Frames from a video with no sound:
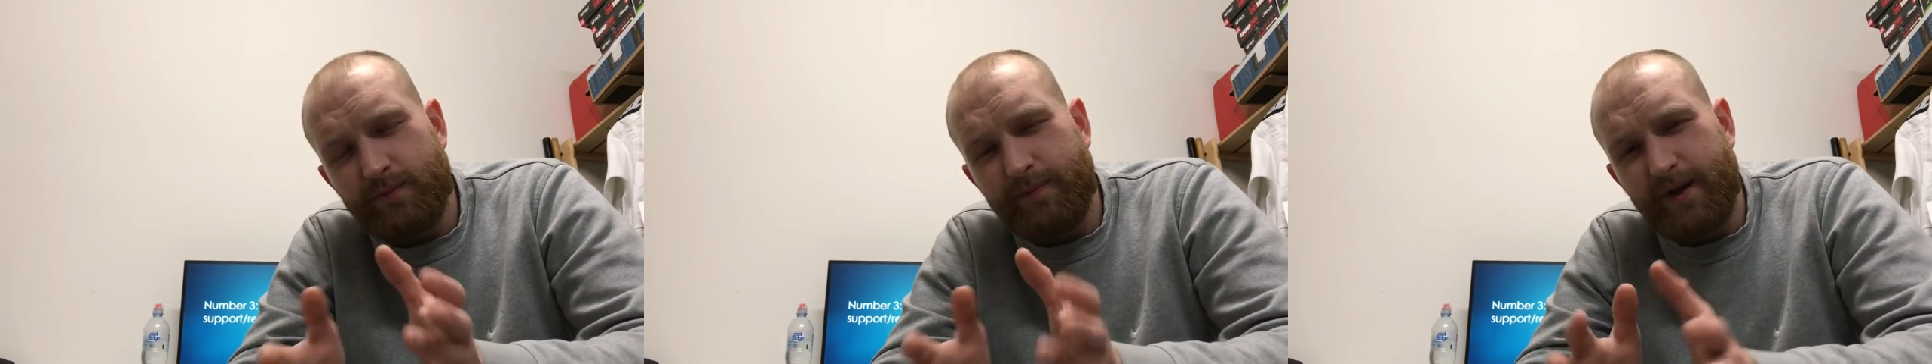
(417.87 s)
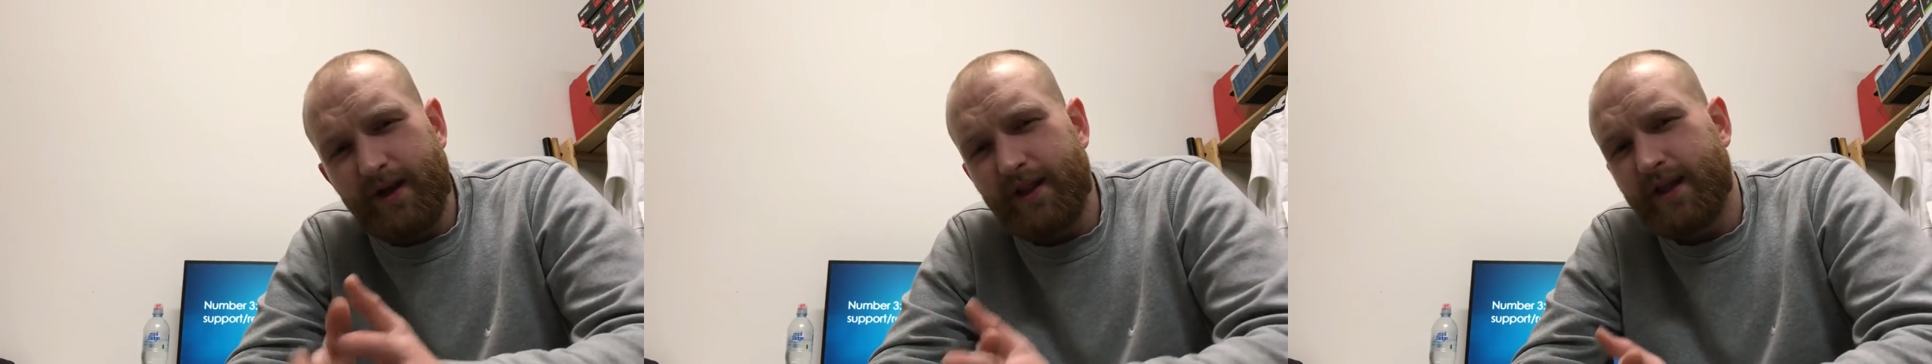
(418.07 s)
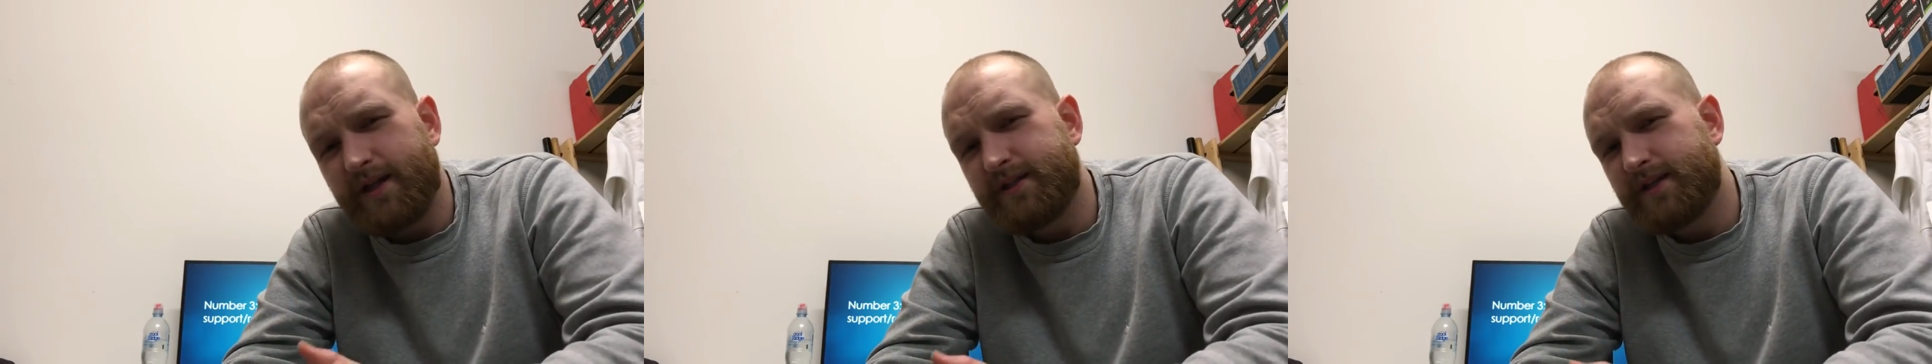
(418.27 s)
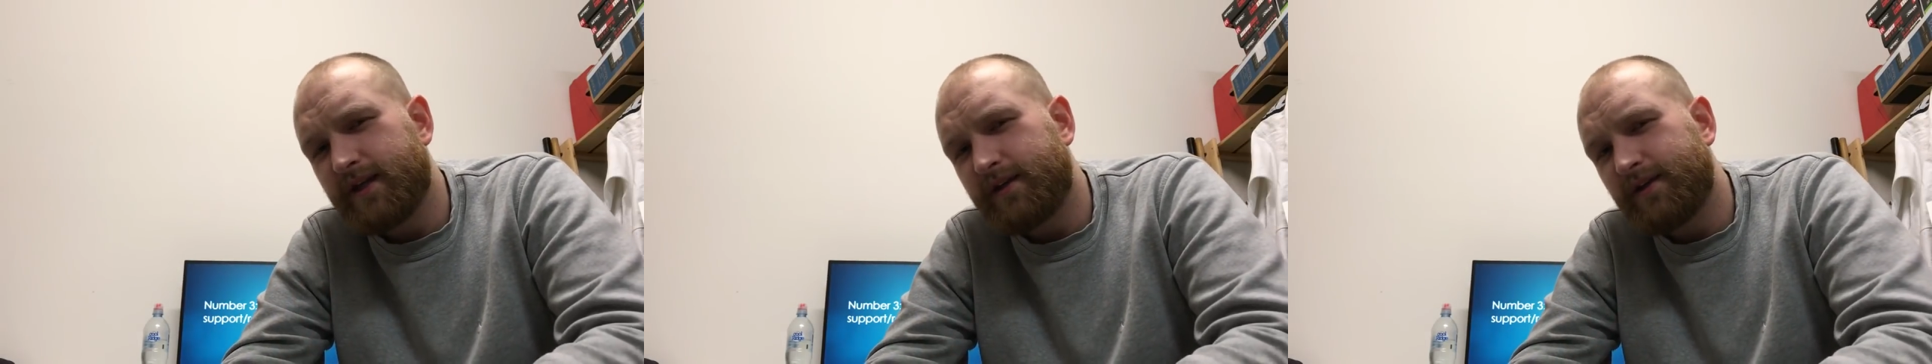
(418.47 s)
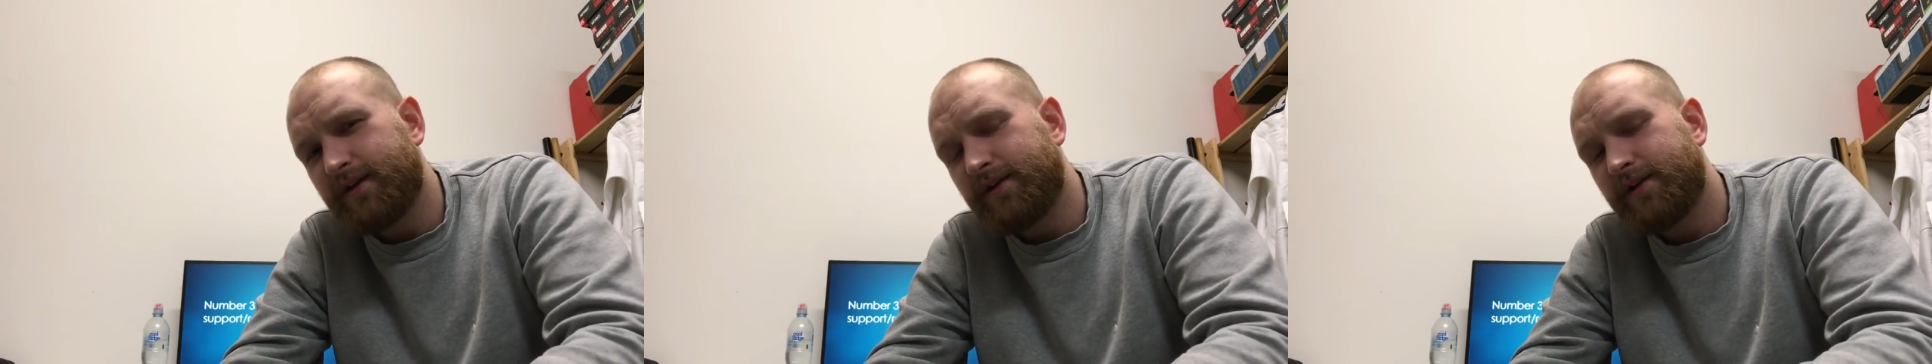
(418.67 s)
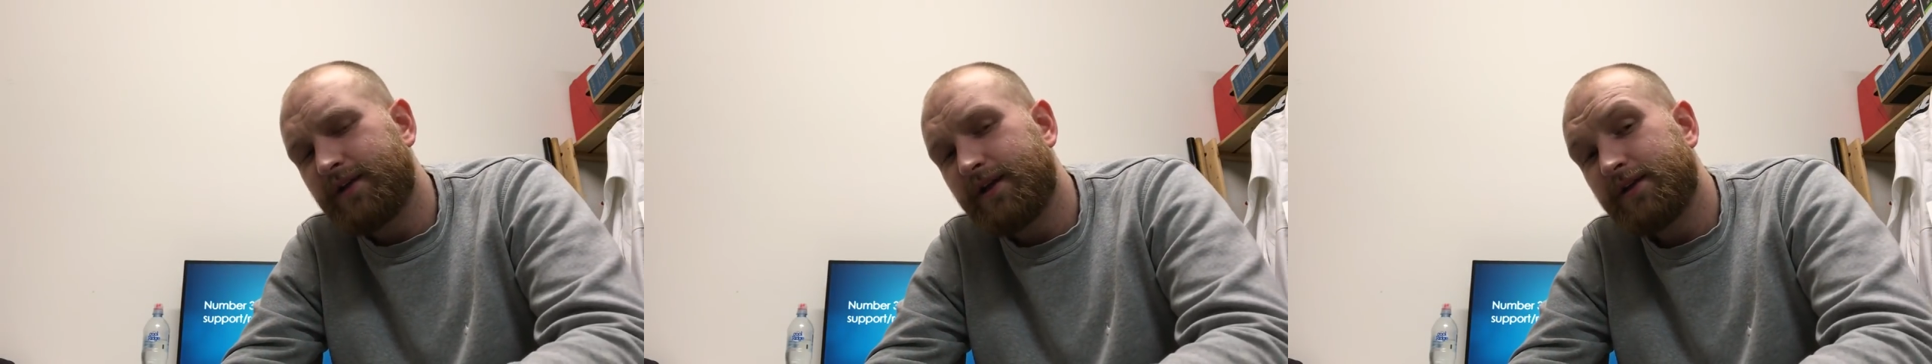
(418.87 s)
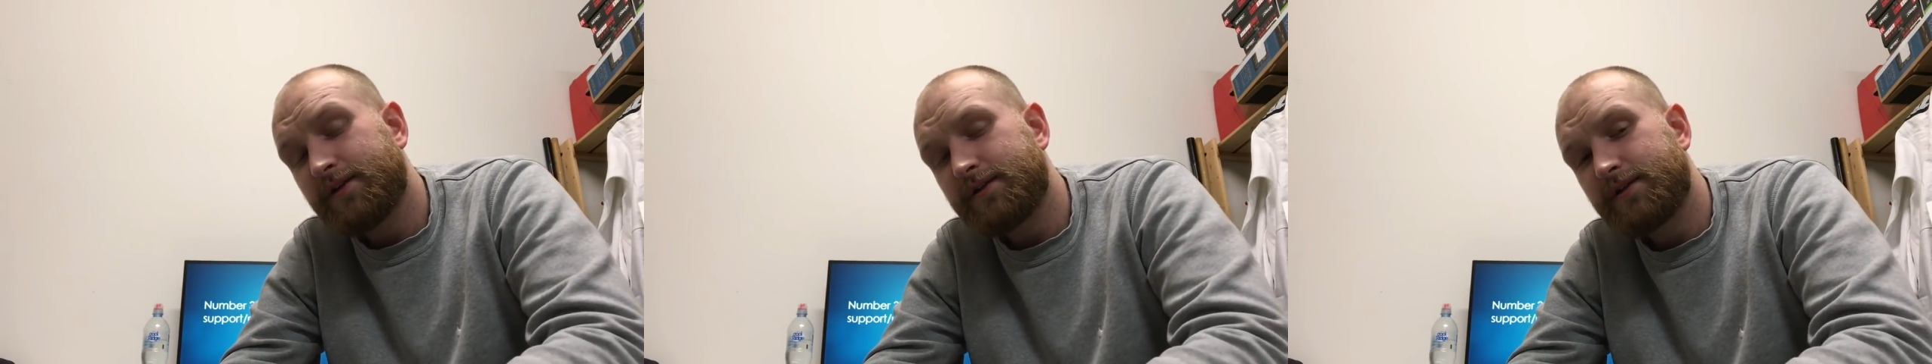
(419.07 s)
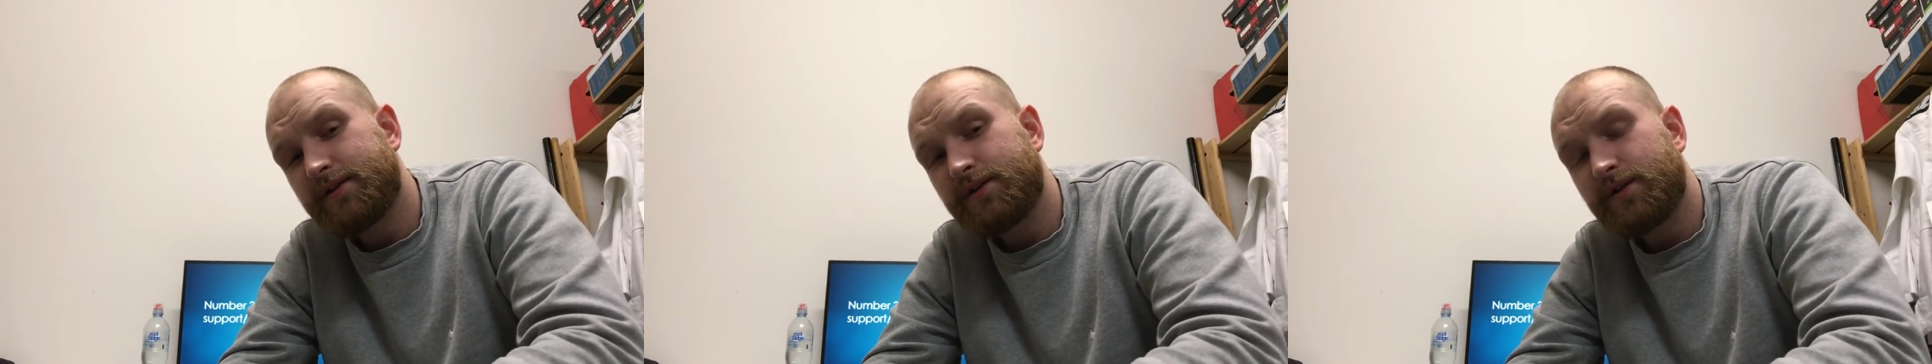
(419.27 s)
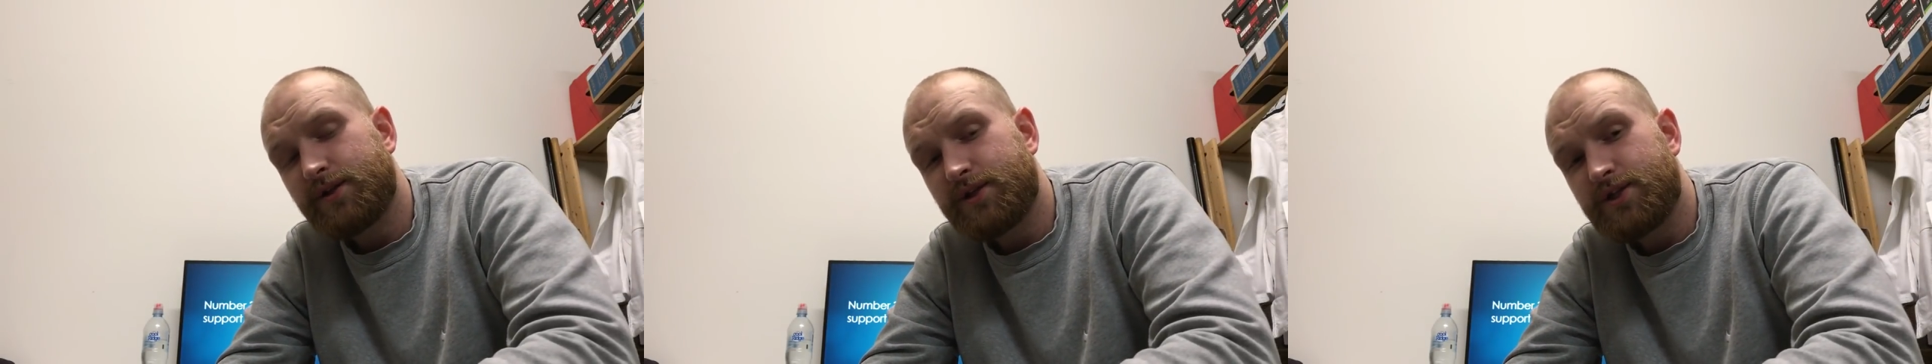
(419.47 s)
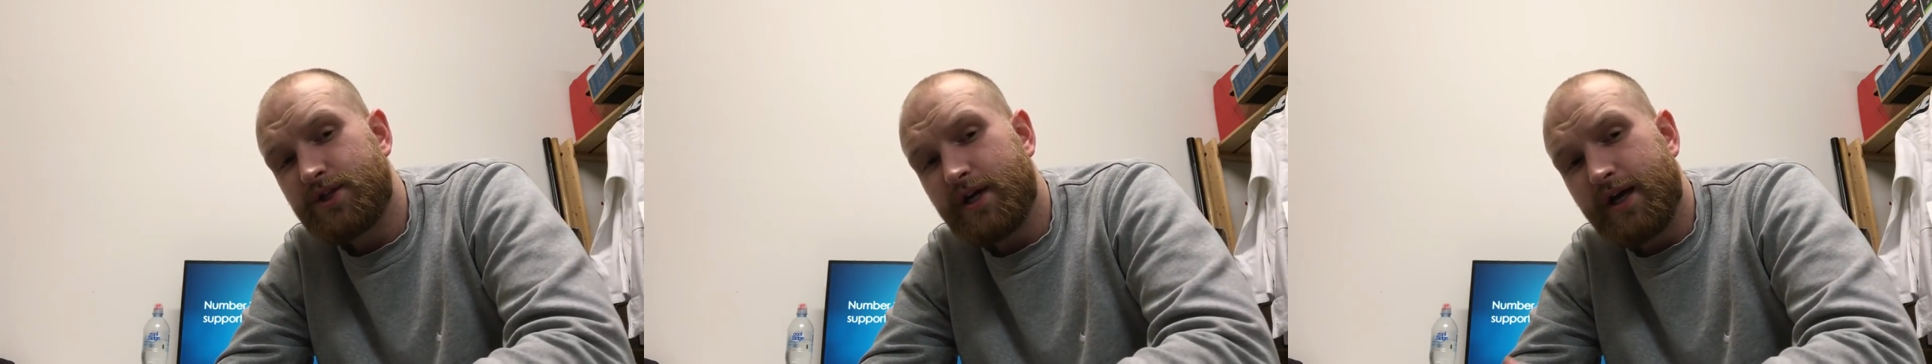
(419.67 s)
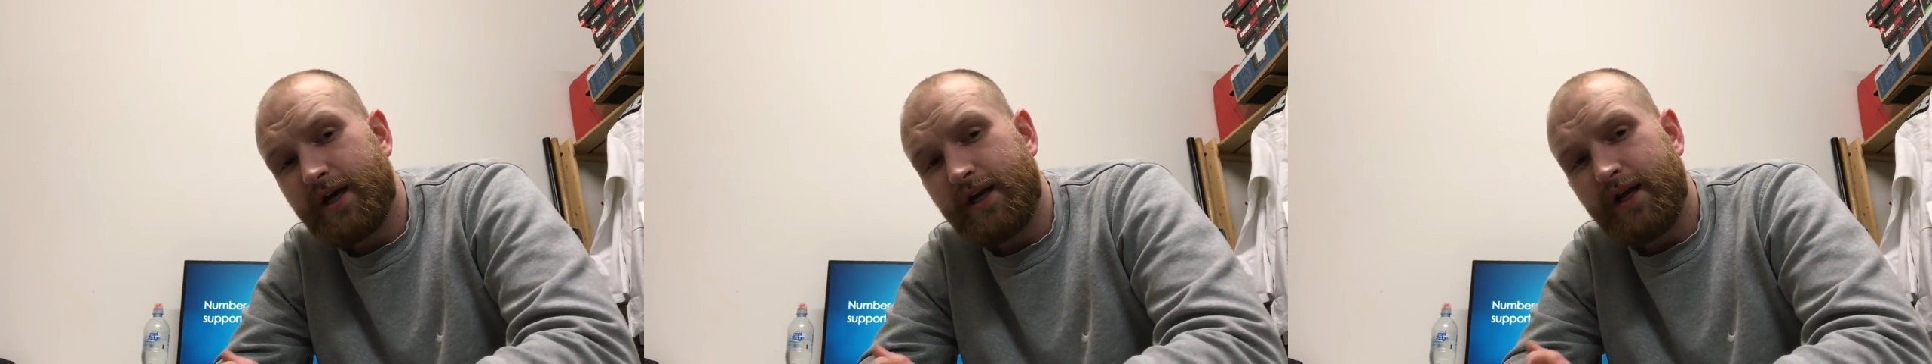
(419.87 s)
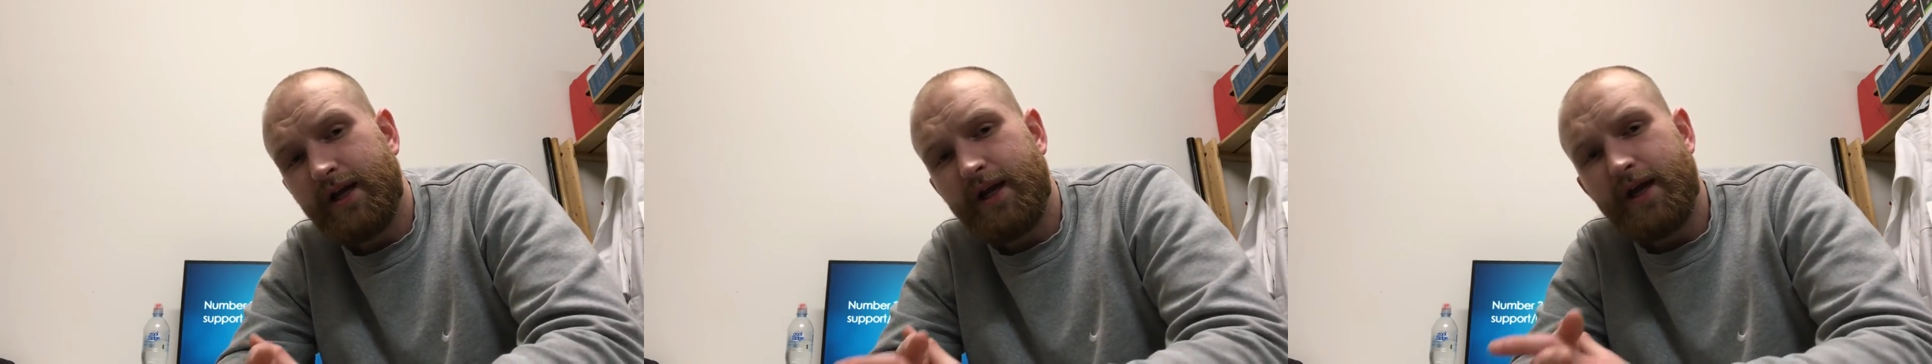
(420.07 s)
bit of that technical analysis on the chart